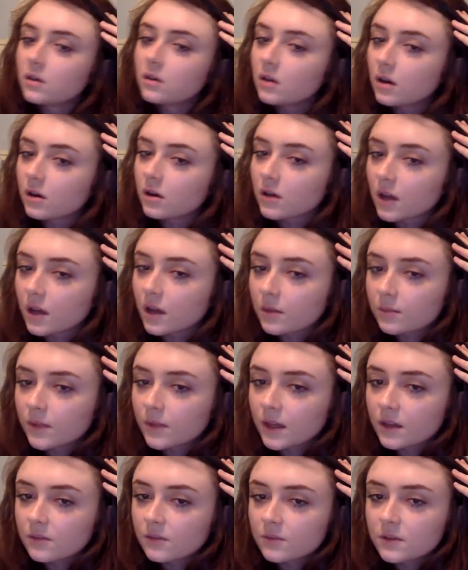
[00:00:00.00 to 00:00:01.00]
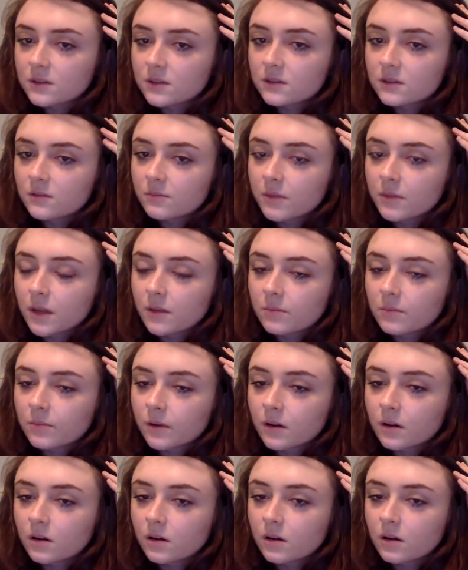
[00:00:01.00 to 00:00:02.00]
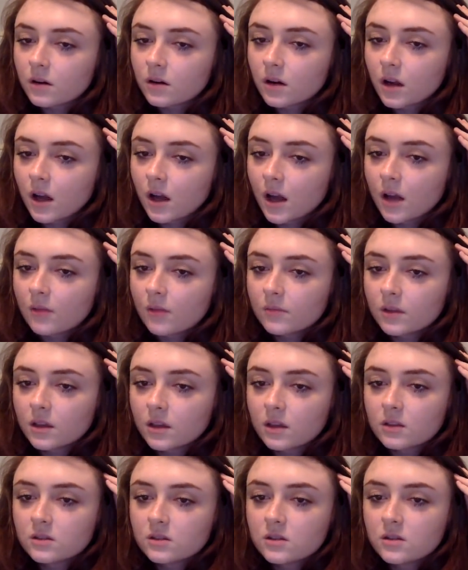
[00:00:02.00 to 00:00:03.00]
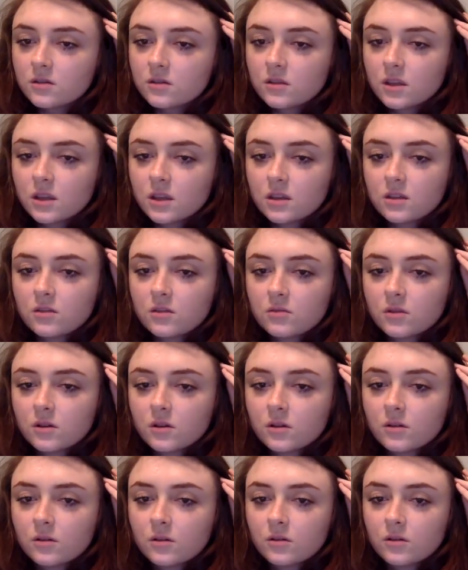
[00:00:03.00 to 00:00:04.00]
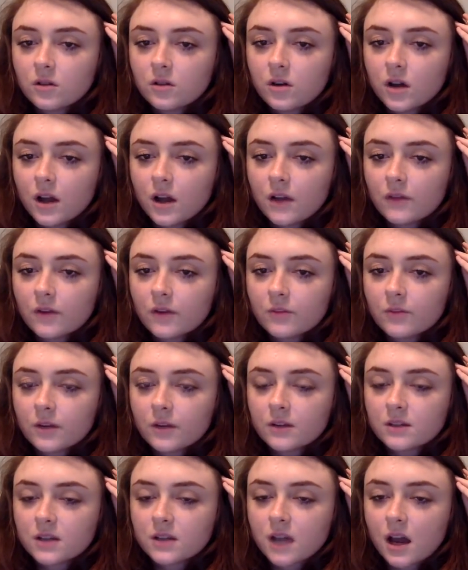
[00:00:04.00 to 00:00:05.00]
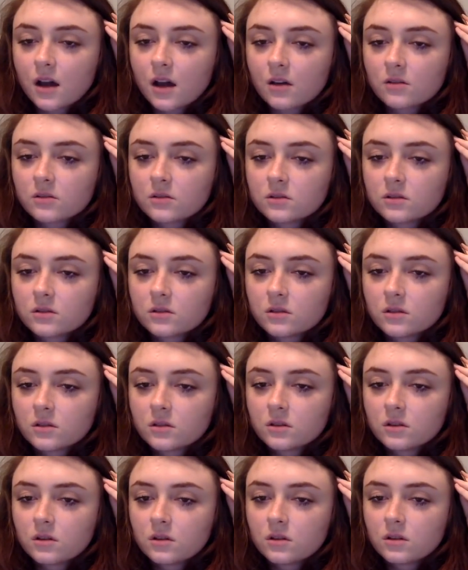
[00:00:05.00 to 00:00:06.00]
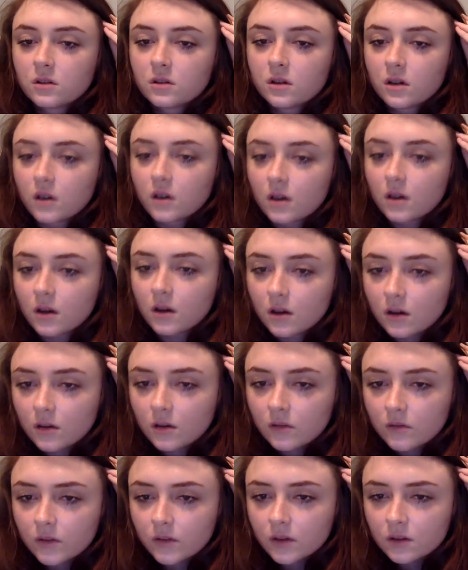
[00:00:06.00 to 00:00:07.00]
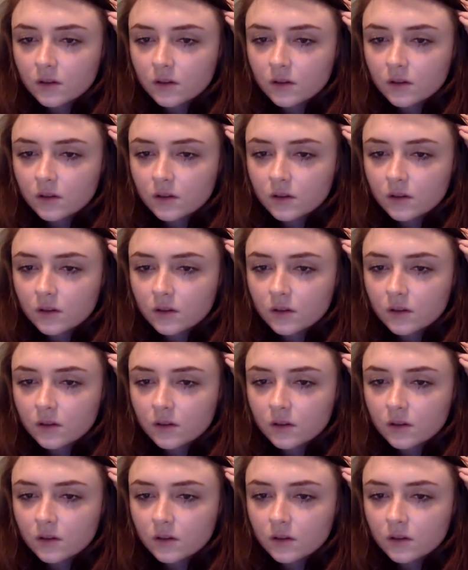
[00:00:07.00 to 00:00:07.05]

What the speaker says: Okay, blank piece of paper. Emily, do you think you will ever branch out of